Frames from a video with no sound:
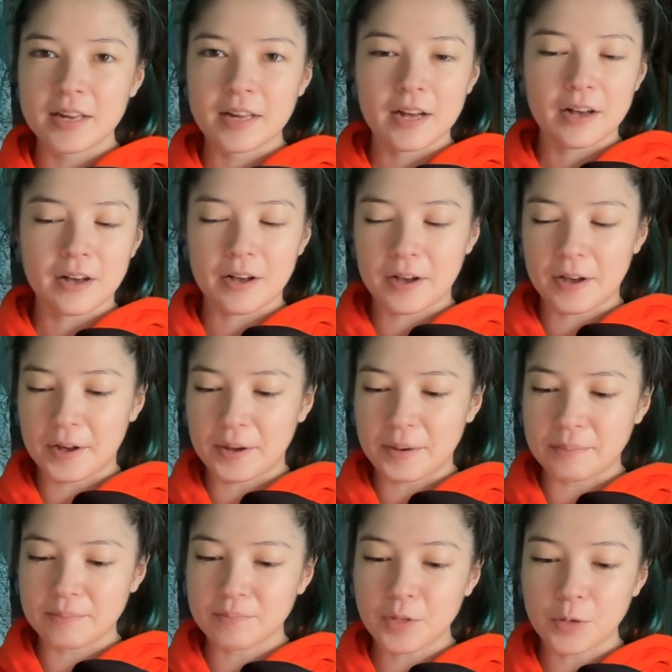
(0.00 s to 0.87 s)

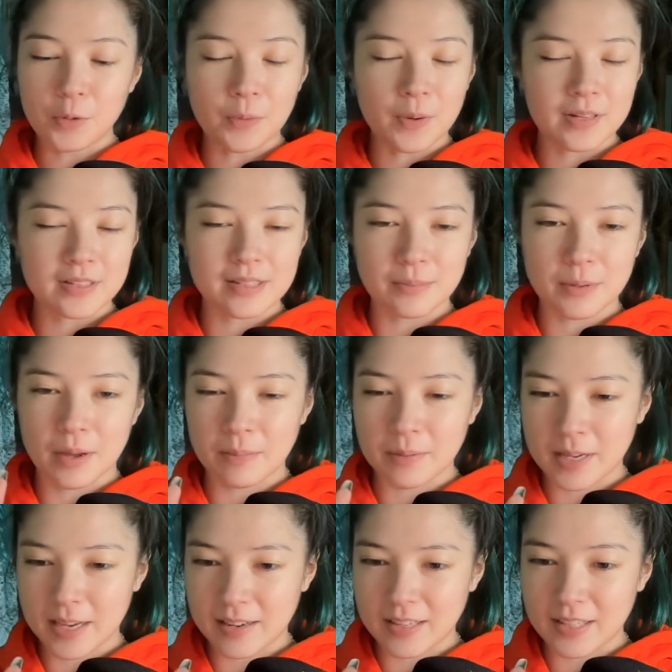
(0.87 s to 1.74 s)
who ends up
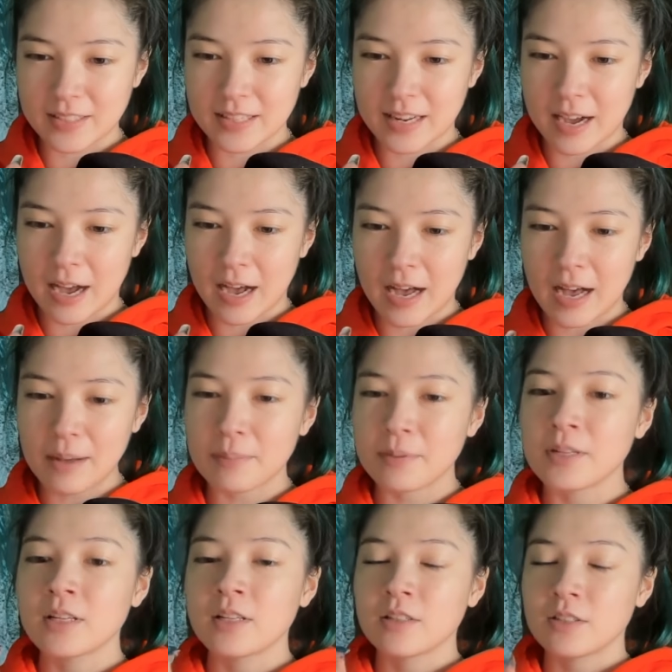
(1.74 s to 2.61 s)
coming out on top.